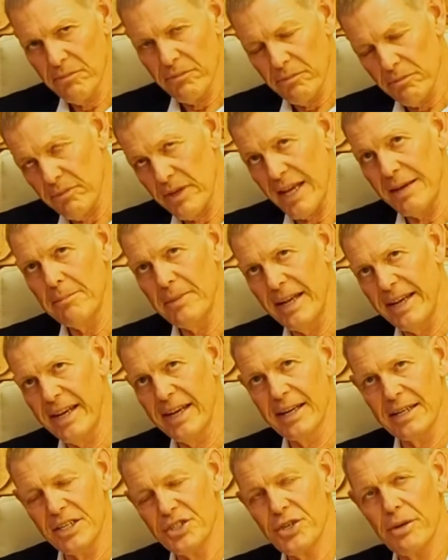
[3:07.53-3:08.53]
namely
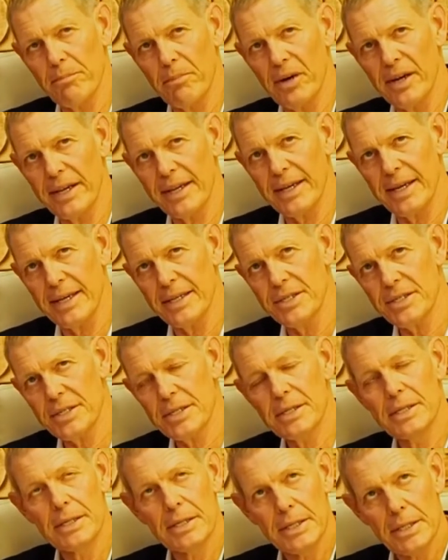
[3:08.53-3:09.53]
English in my case,